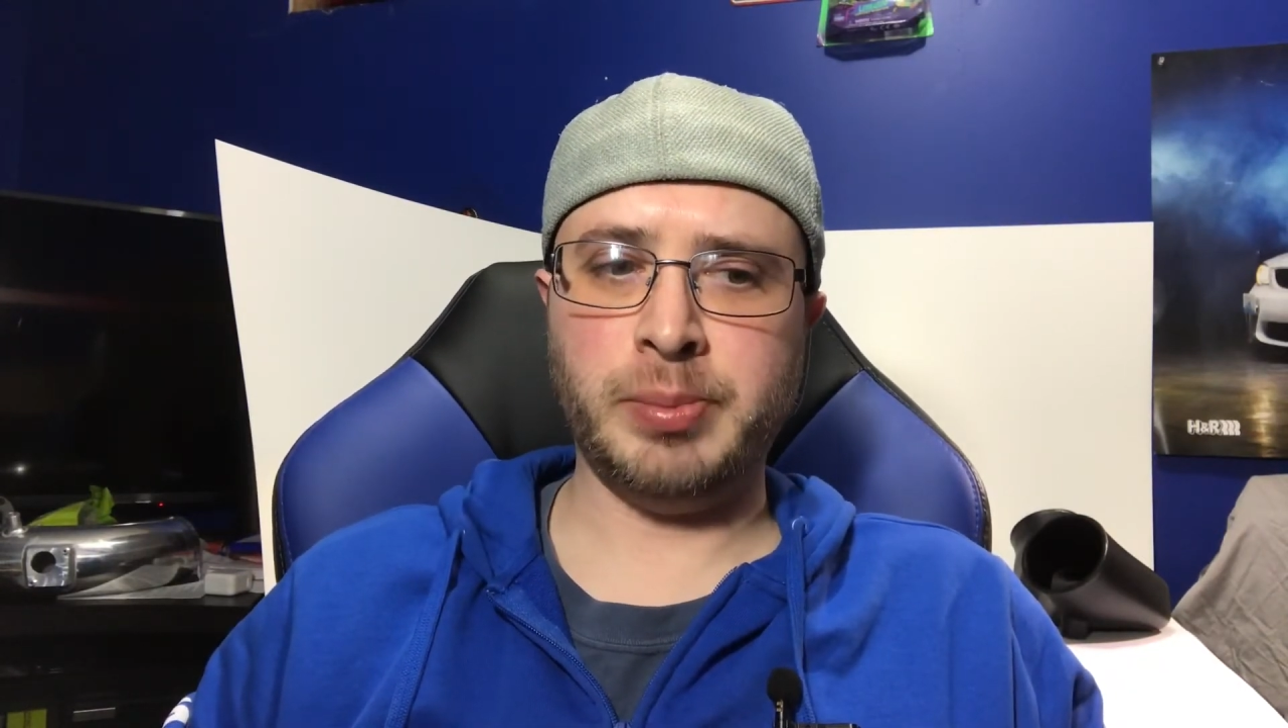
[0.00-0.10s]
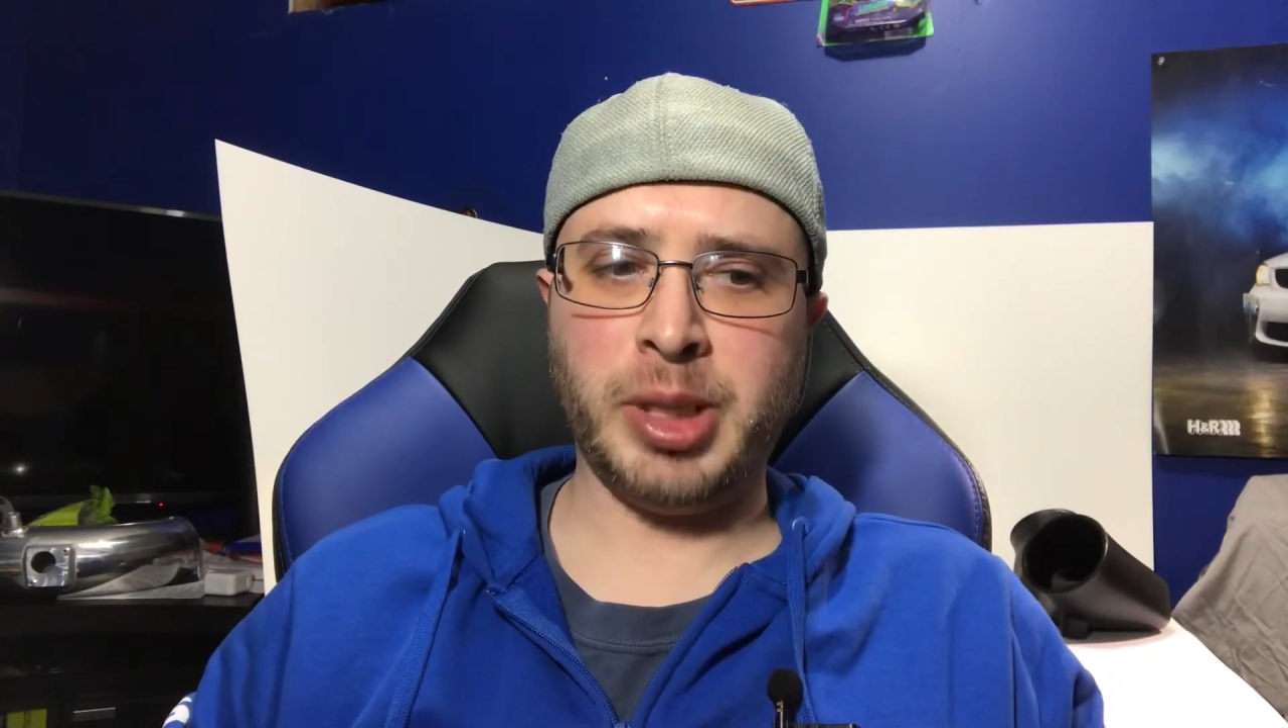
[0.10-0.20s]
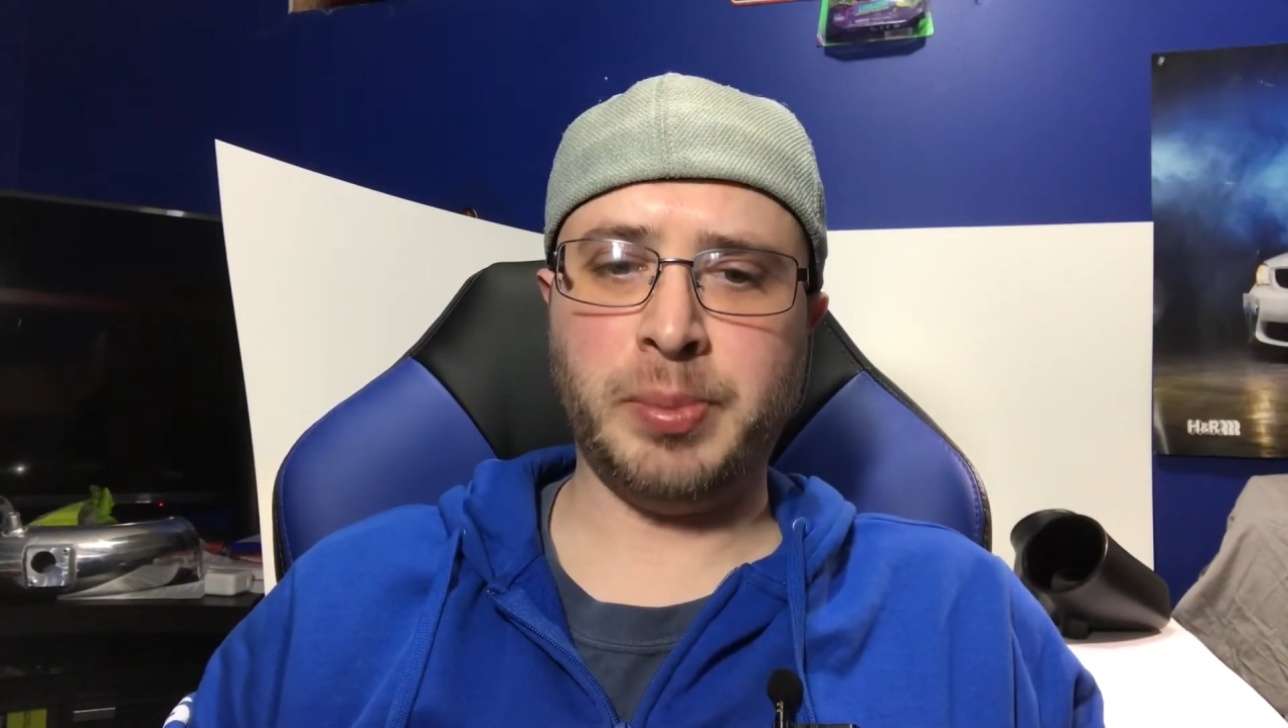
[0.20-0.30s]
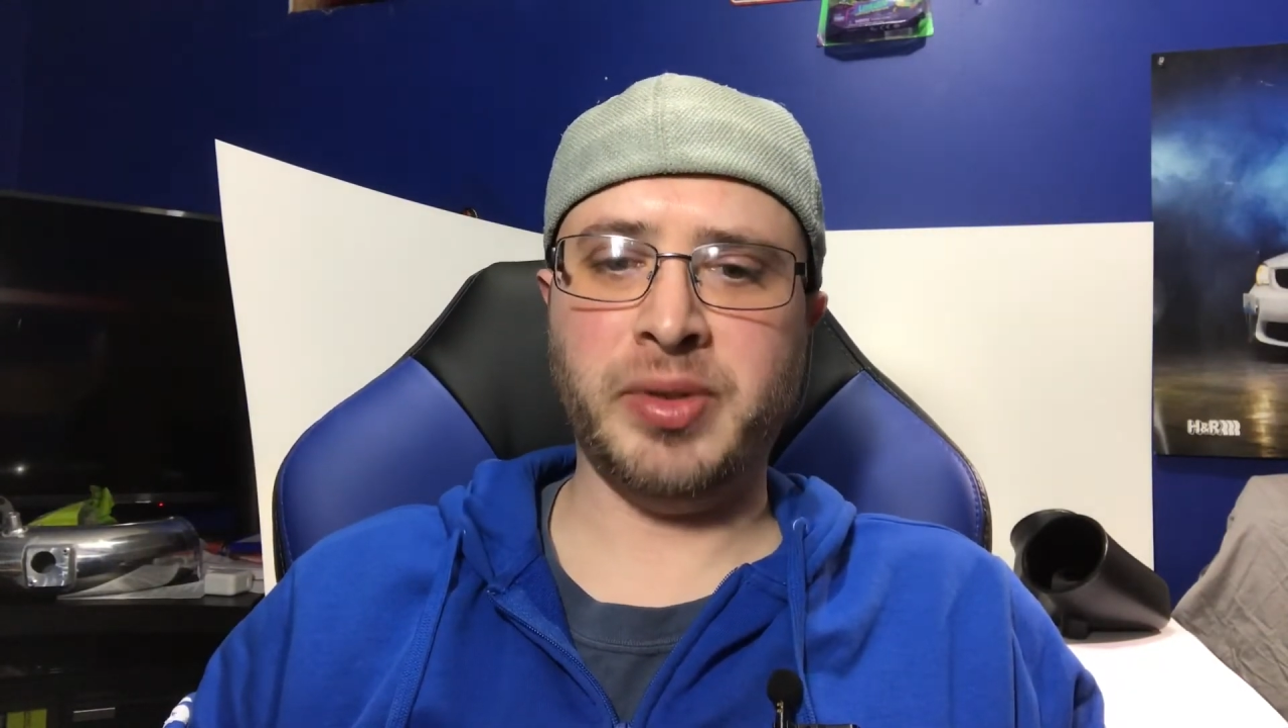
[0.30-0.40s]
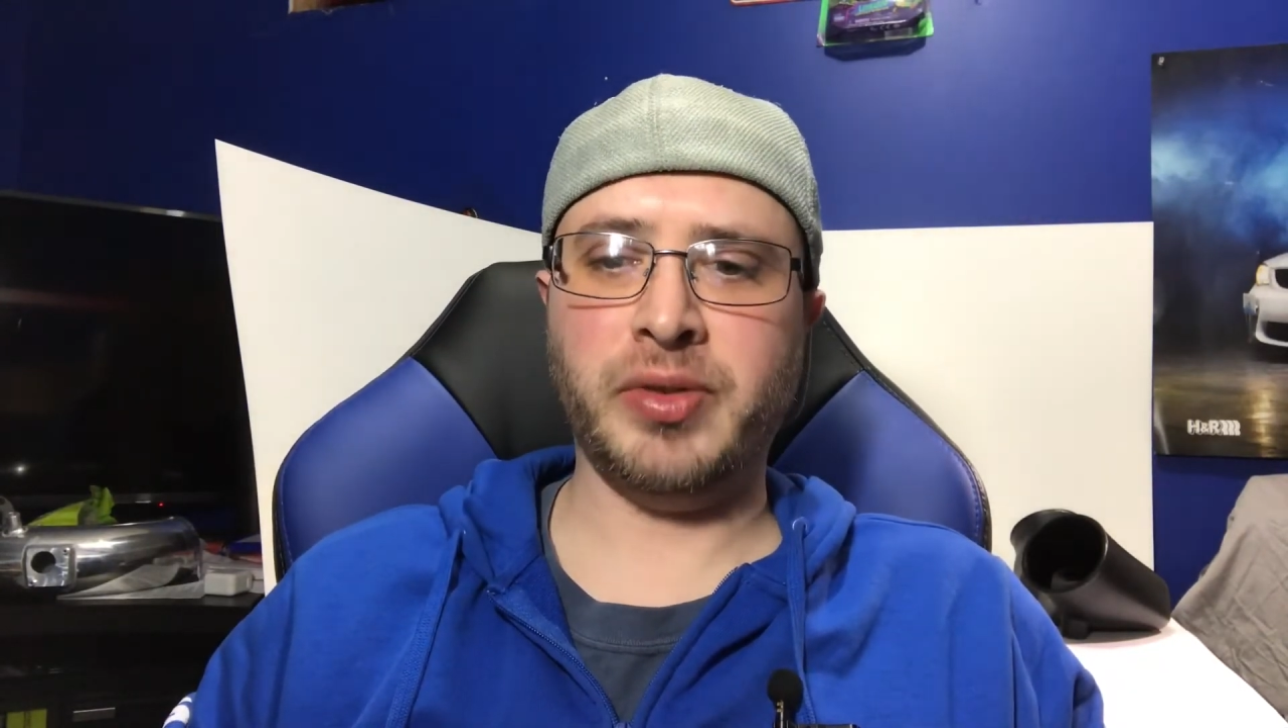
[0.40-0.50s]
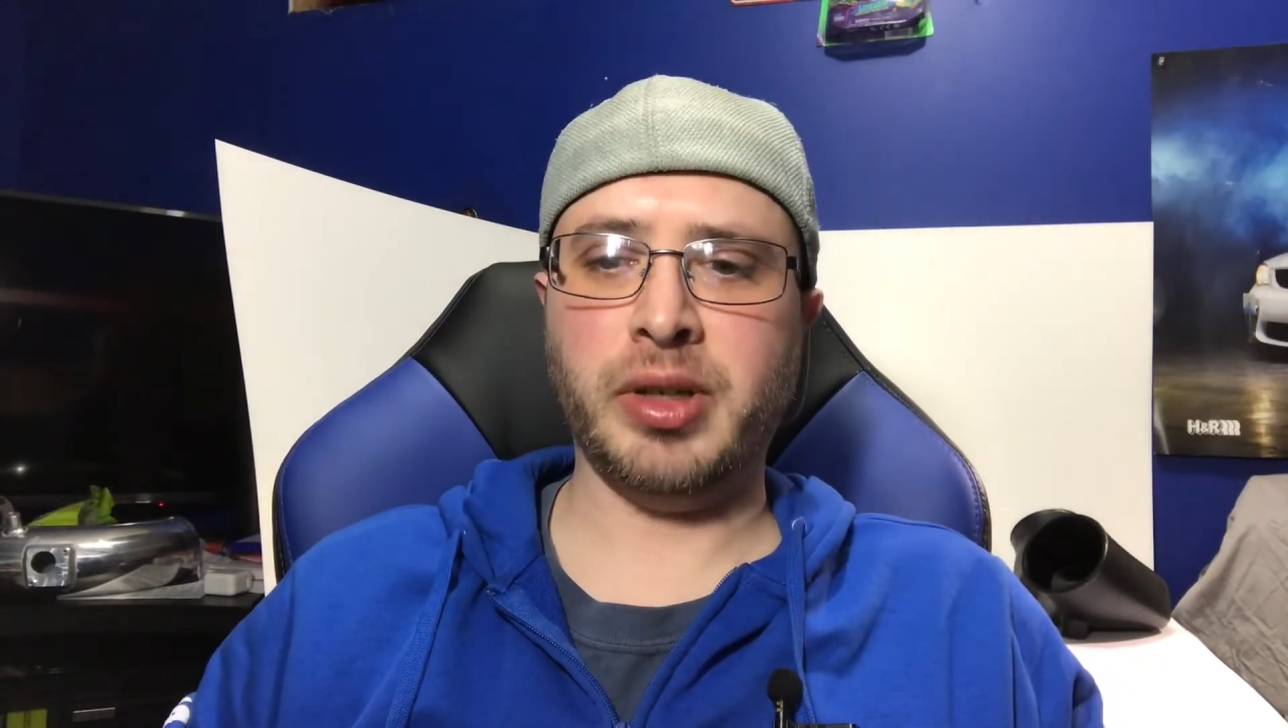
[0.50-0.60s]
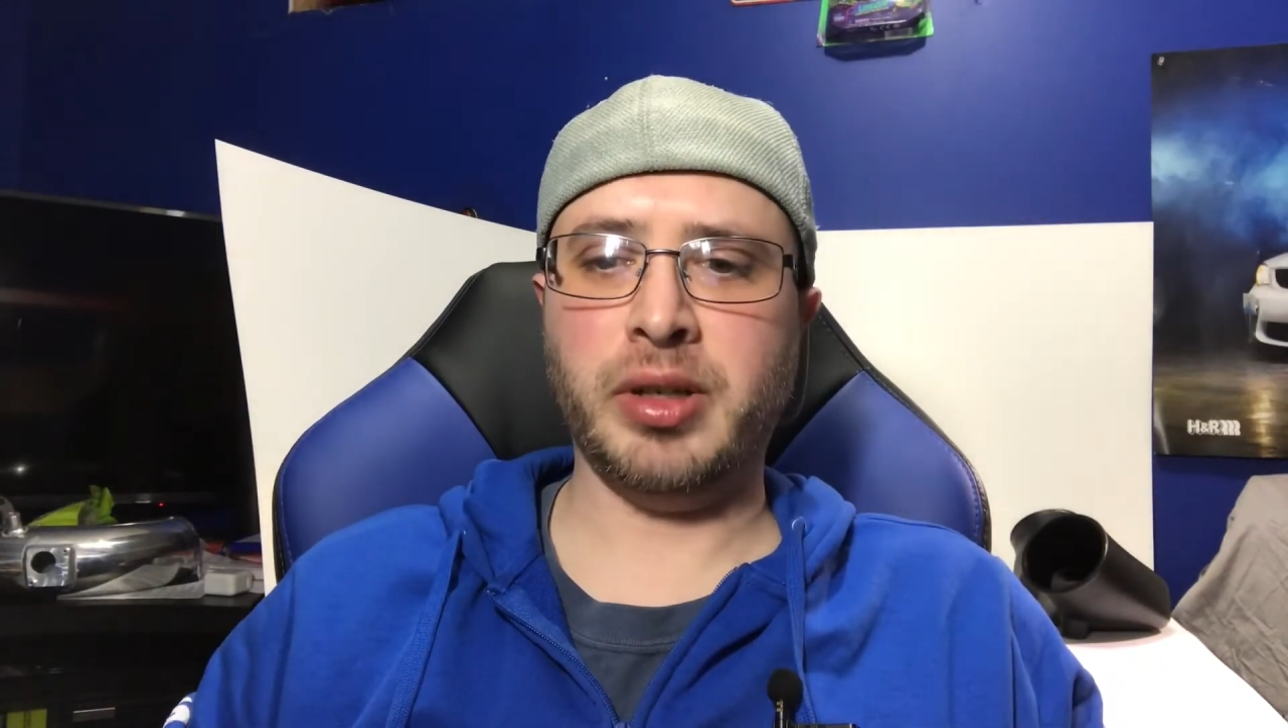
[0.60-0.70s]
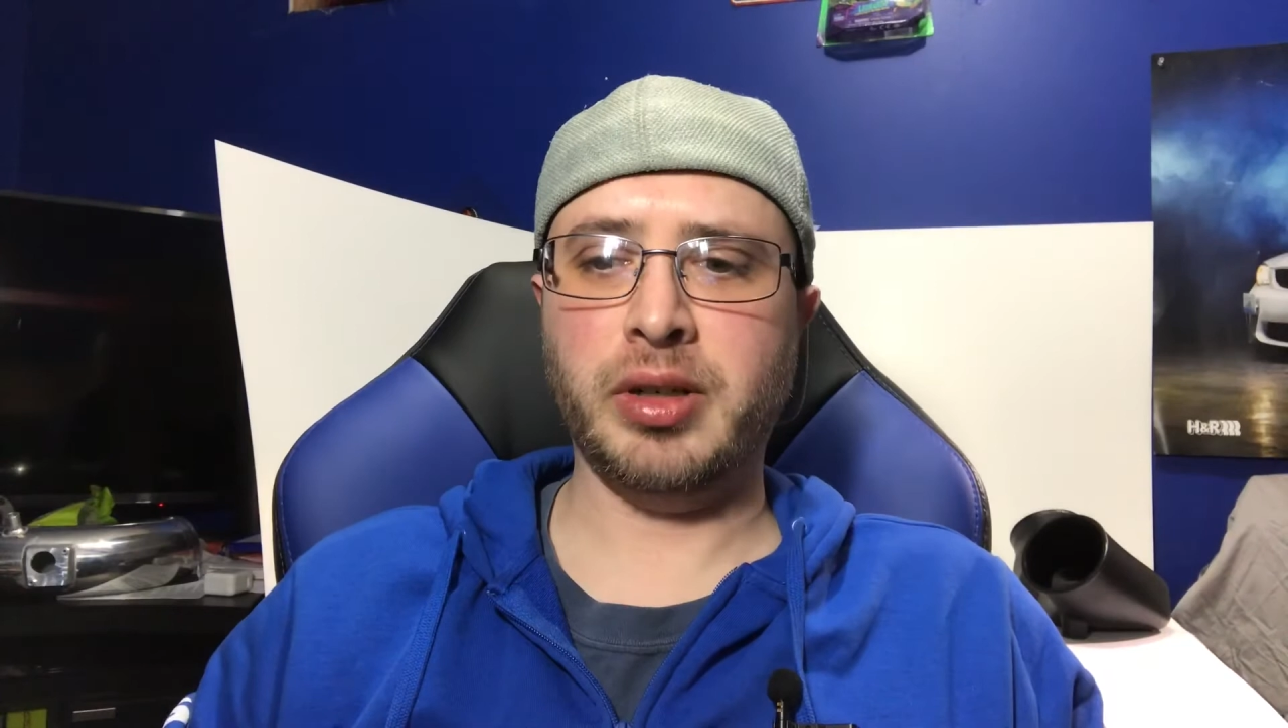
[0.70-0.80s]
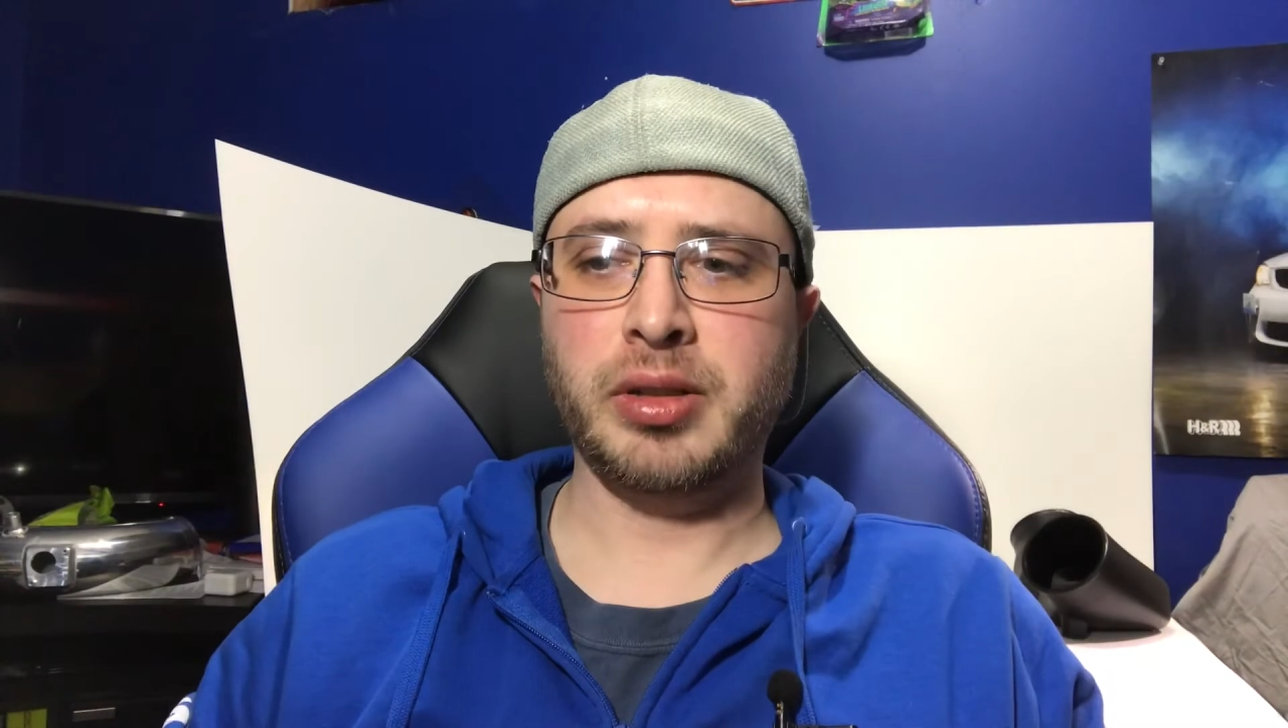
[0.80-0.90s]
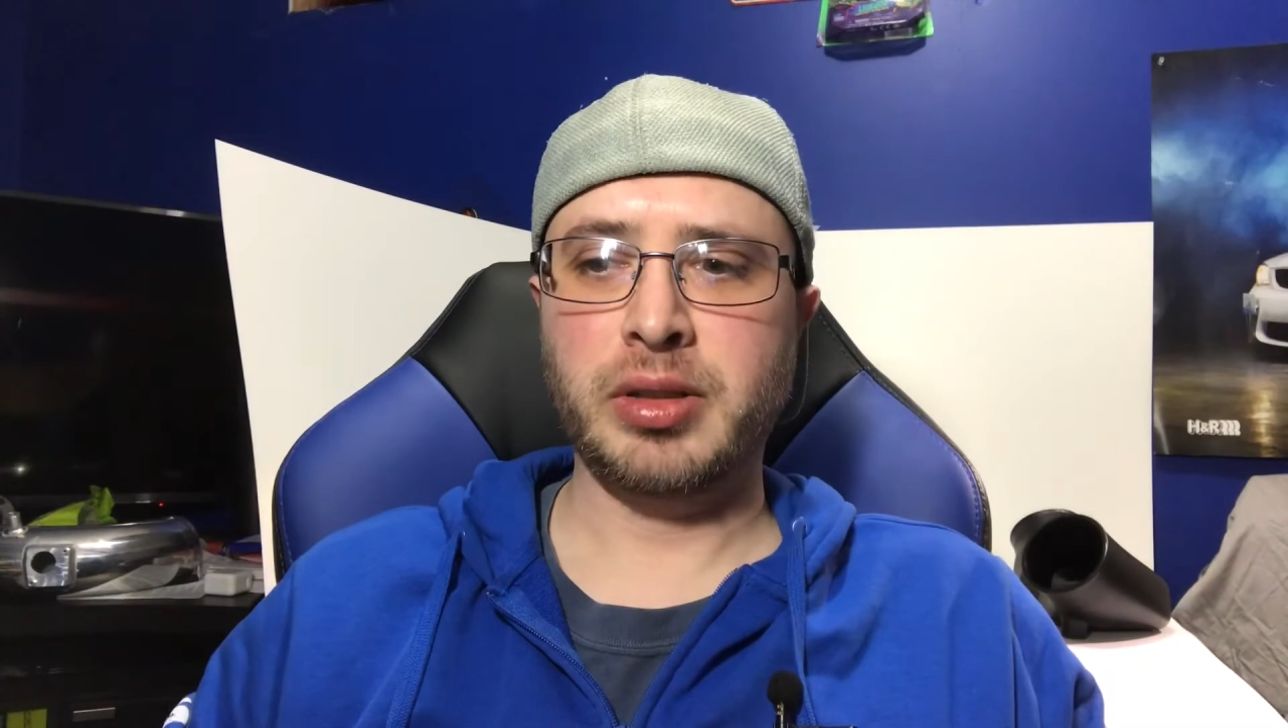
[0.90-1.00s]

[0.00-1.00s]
type of